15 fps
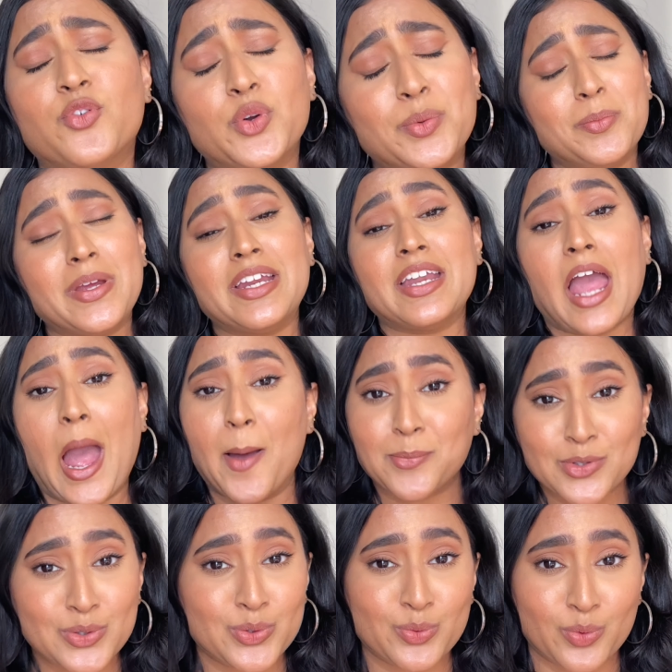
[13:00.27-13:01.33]
would mean
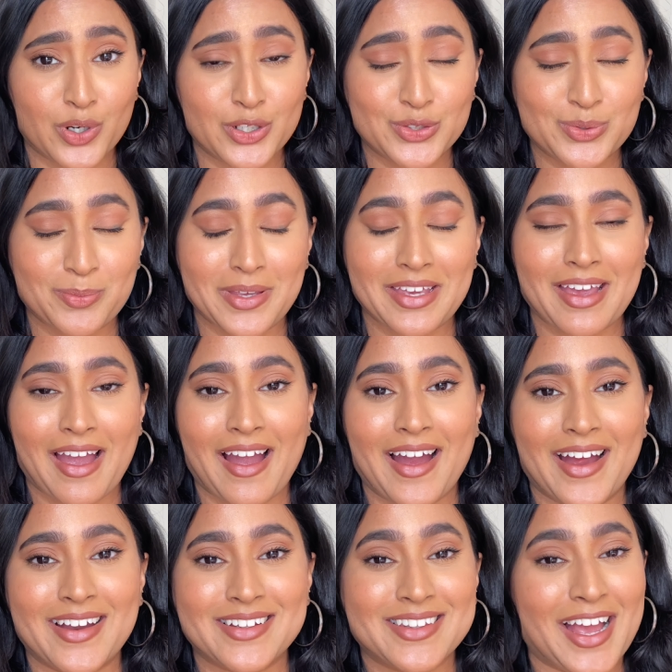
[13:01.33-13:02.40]
absolute world to me,
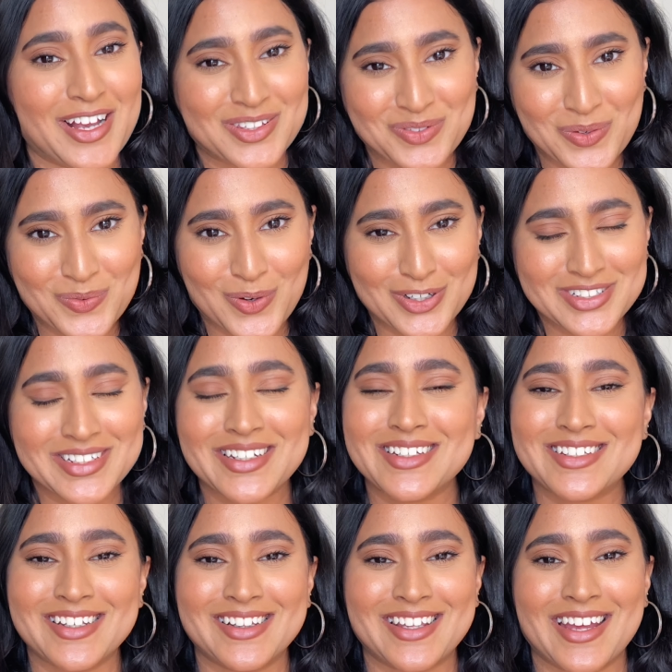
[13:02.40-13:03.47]
and thanks for watching.
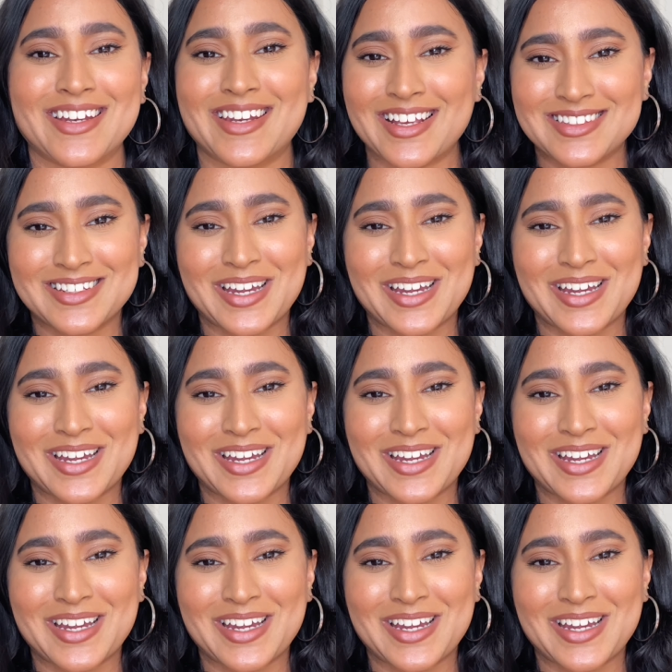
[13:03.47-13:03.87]
Till then, next